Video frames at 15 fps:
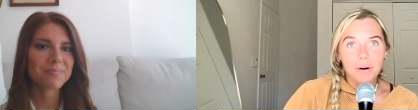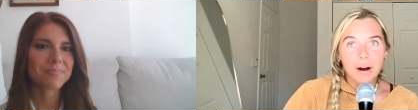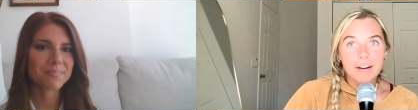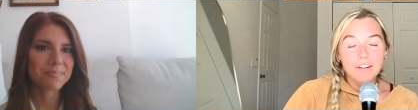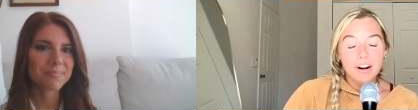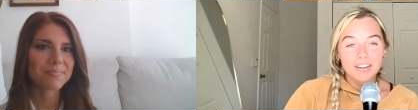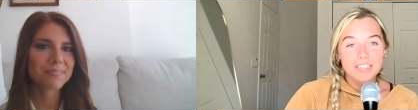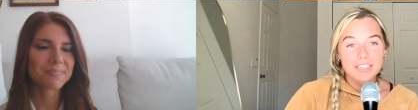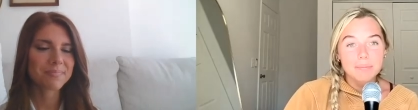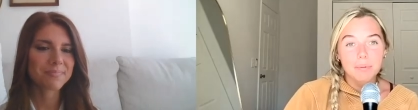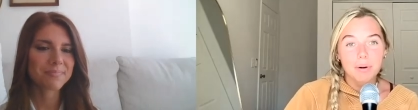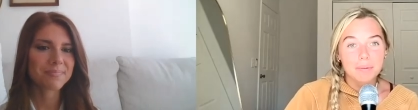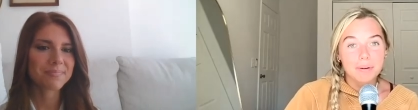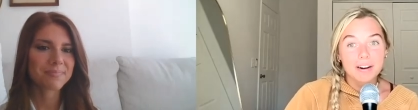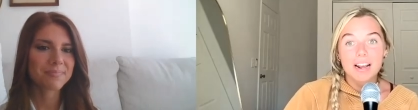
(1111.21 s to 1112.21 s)
Speaker 1: I've gotten to the
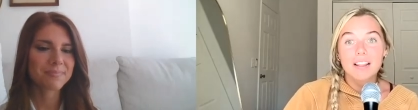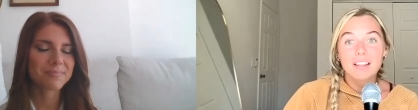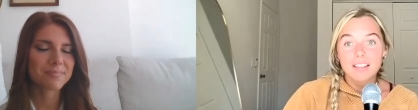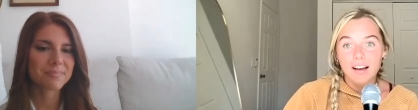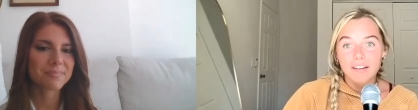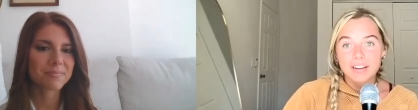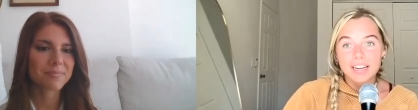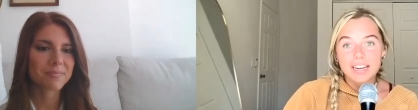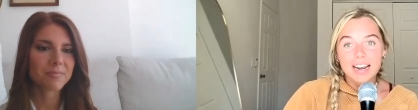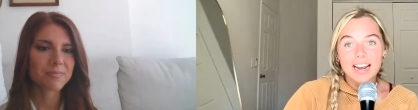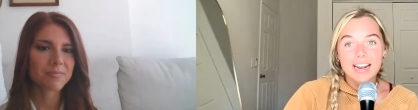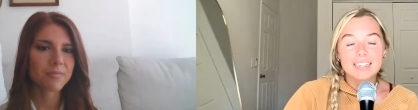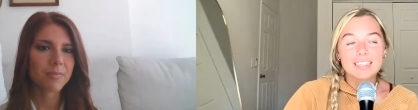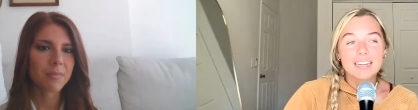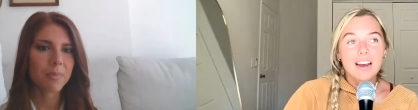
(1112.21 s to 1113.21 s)
point where like, I love it,
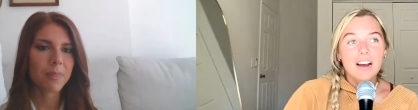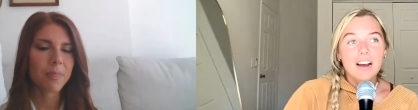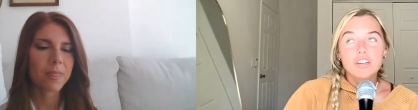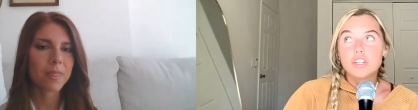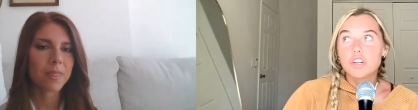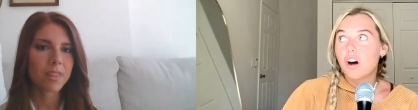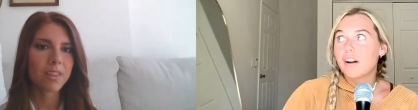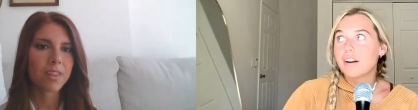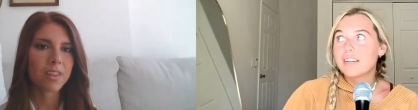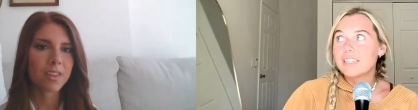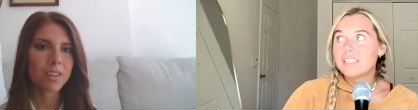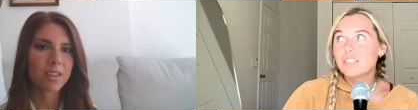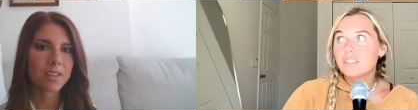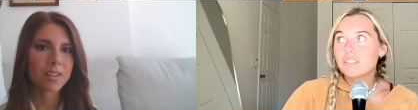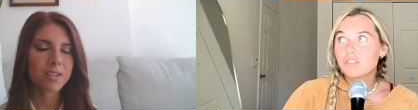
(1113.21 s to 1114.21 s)
and John
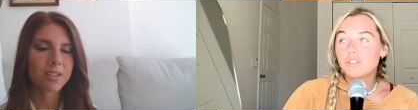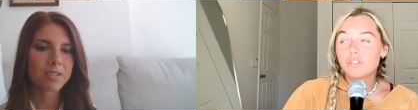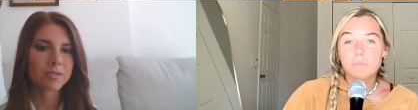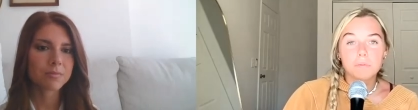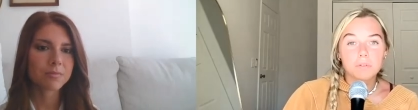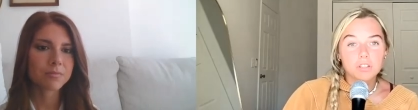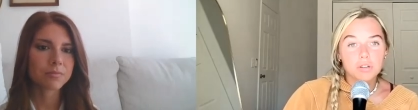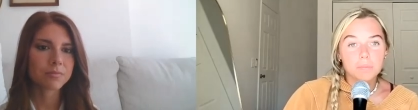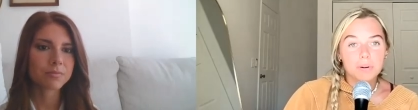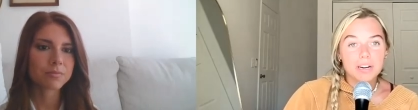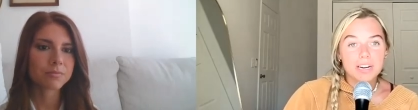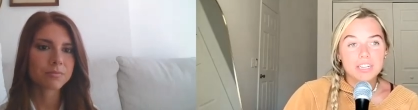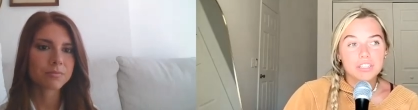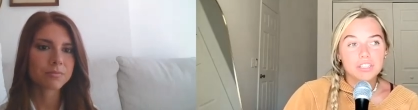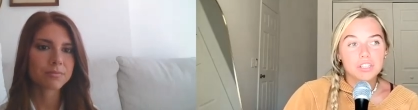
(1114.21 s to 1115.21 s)
is super super
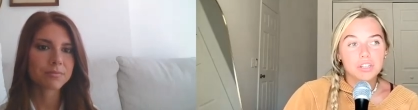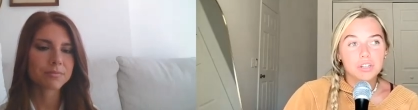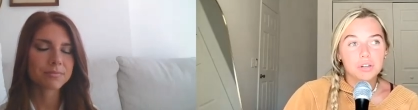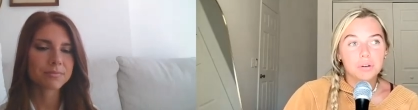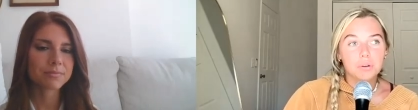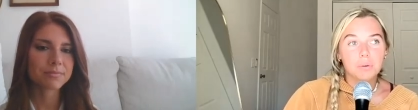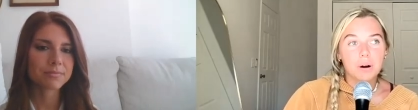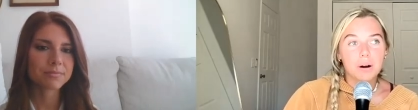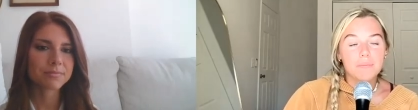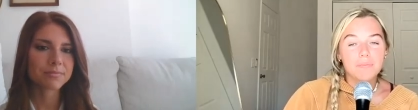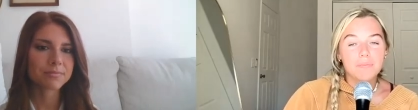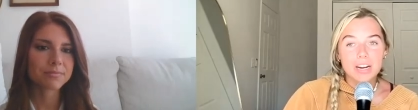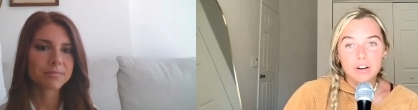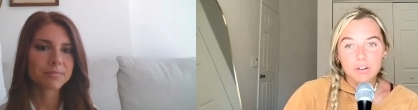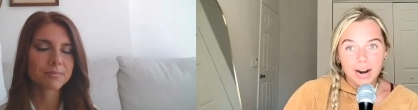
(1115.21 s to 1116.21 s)
into
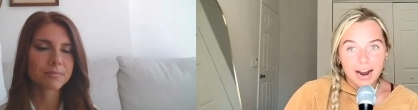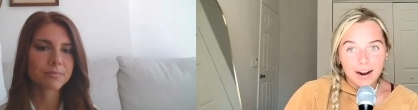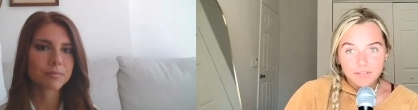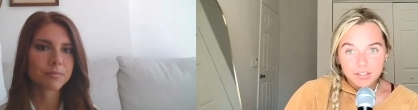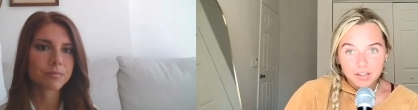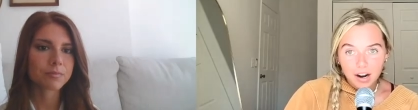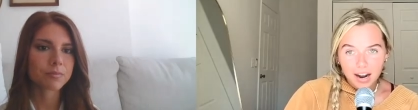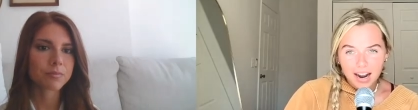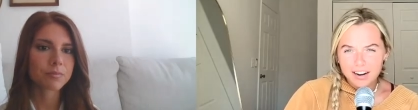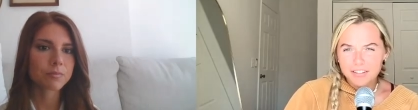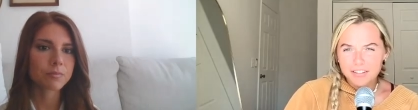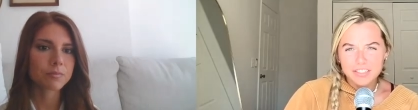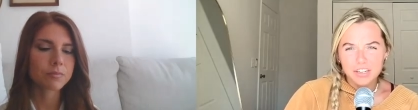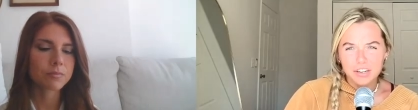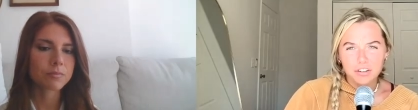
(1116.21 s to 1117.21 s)
like craft. Co- I don't
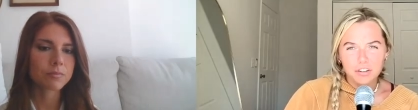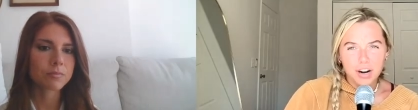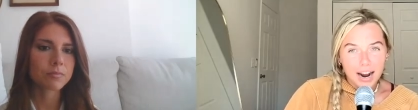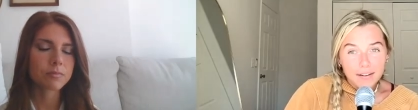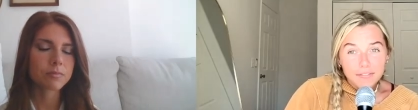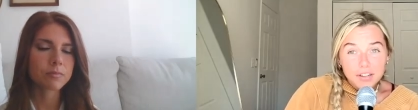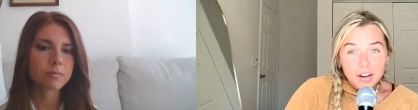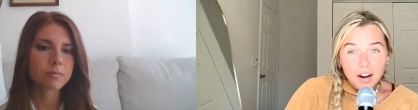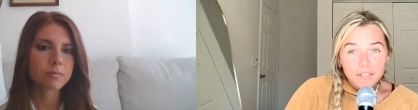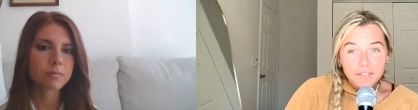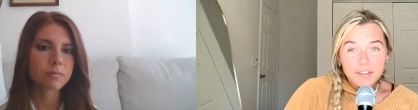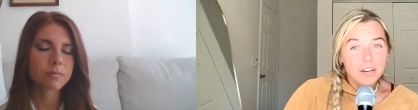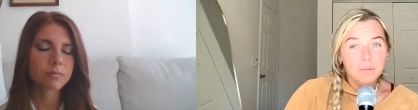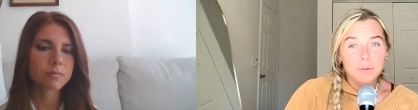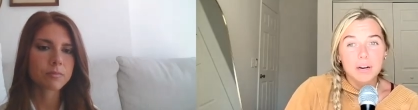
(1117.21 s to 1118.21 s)
know. If it's called craft
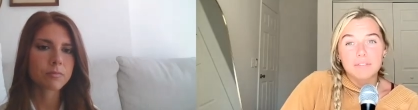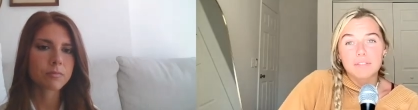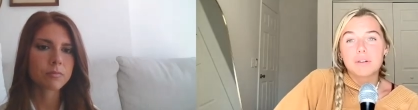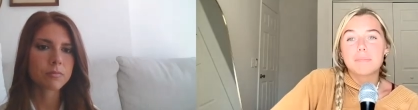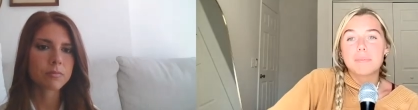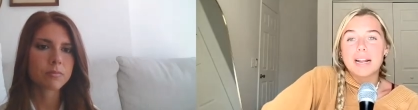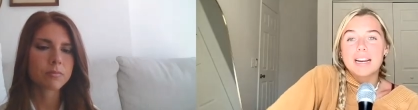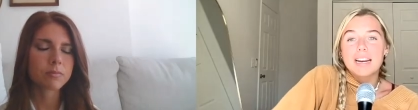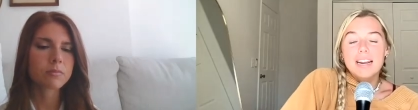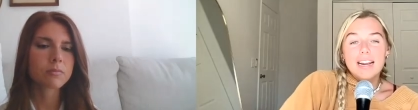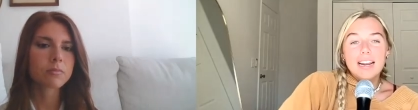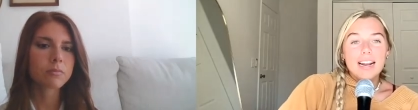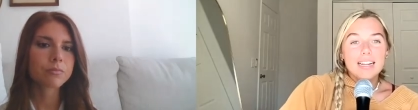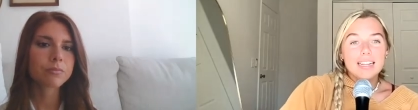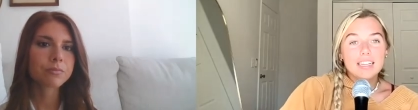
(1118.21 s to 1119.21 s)
coffee or whatever, but
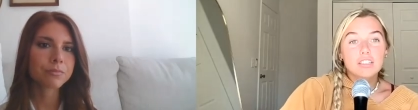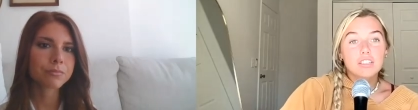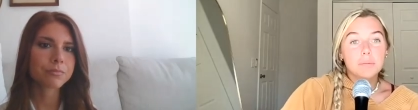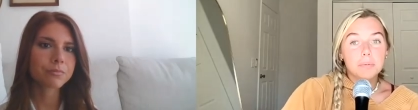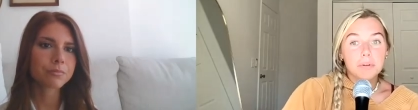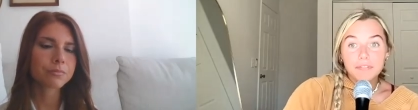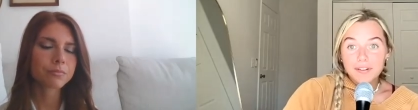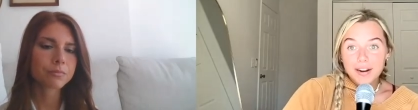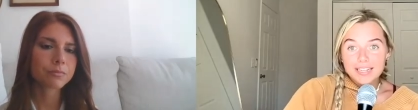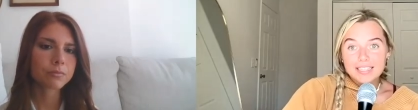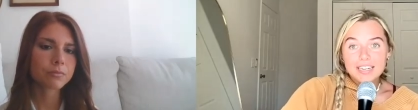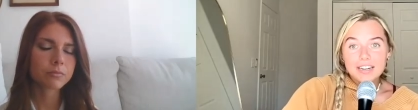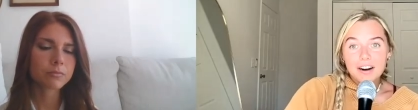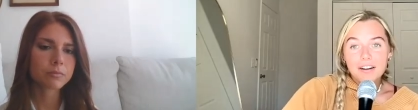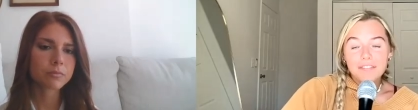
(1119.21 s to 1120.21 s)
like mm-hmm. super
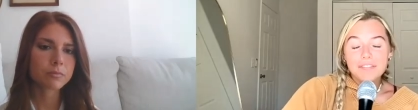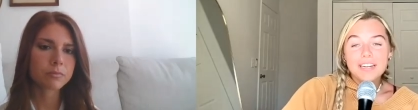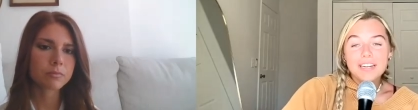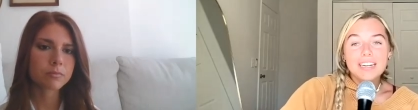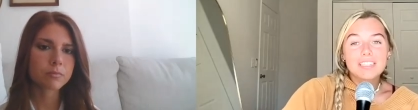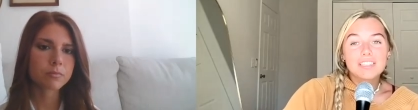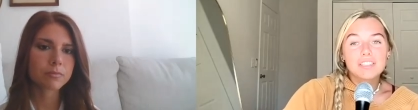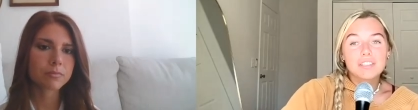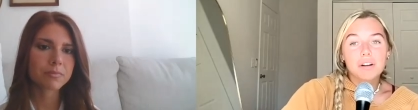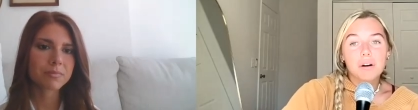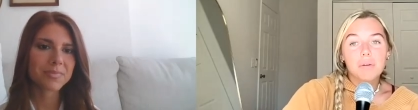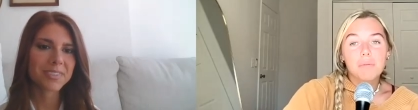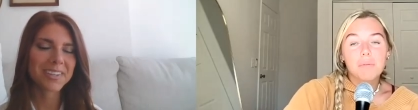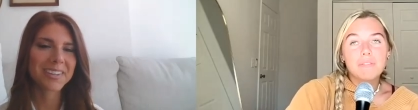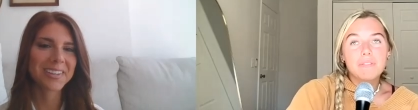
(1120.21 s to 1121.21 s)
fancy coffee. And
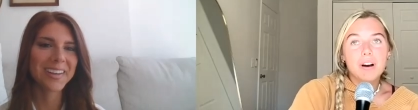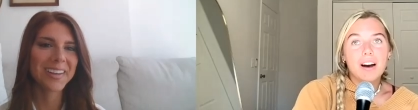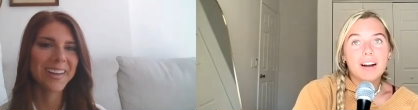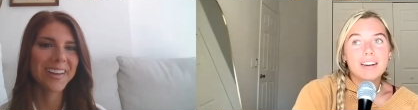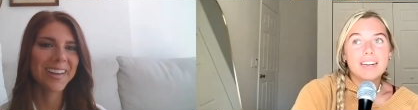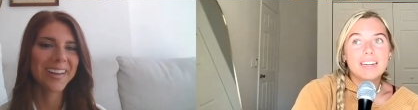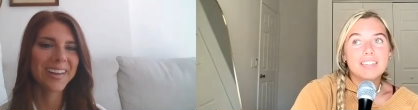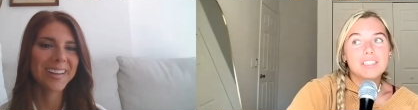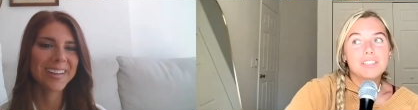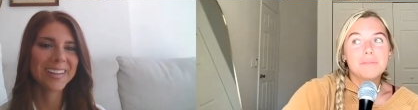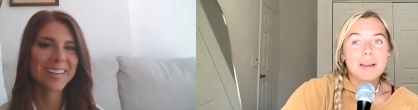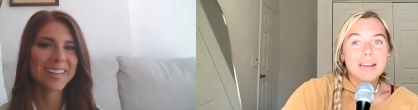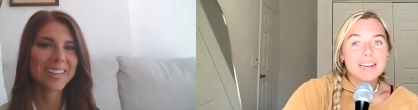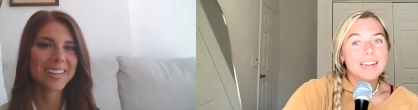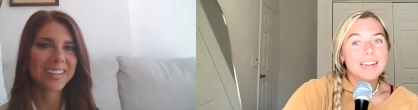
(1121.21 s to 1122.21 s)
so we've gotten
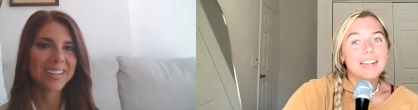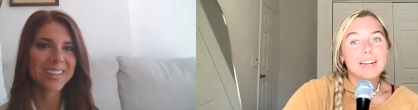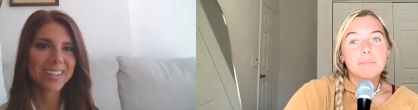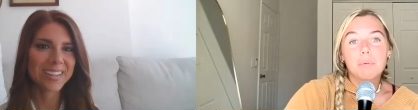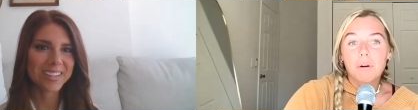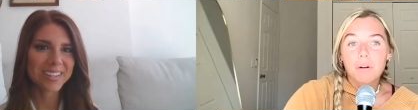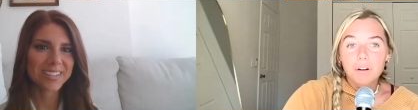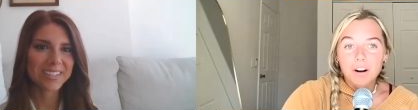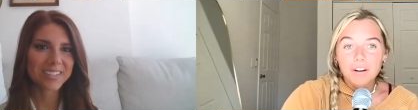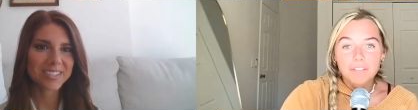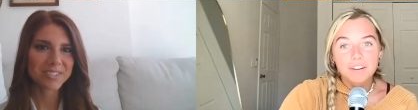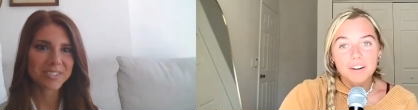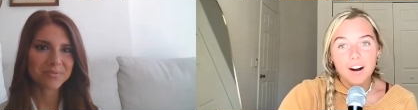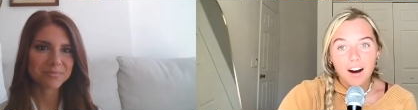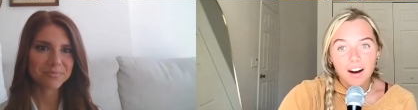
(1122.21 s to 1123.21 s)
into making like pour
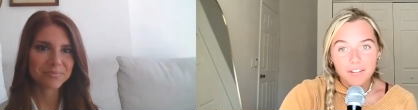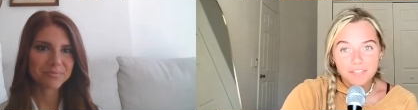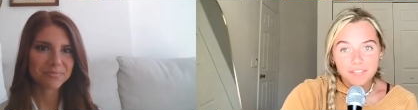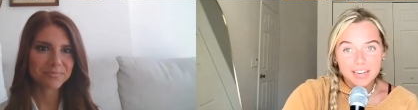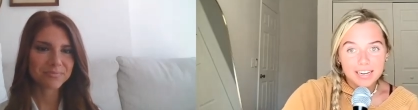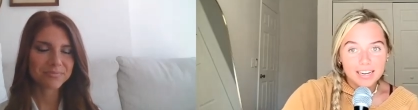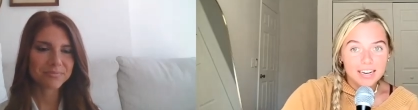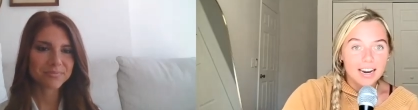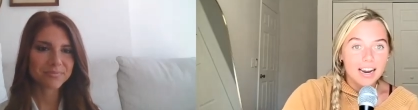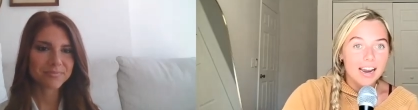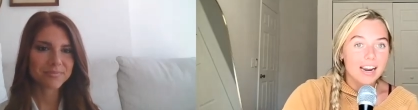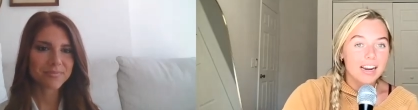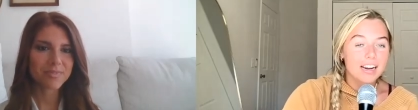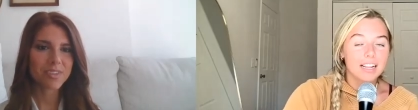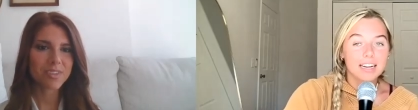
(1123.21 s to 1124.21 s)
over coffee.
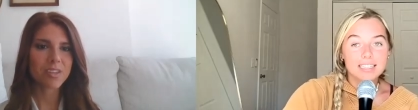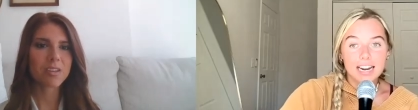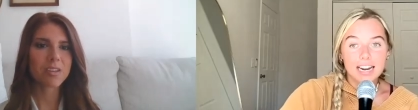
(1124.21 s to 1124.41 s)
He likes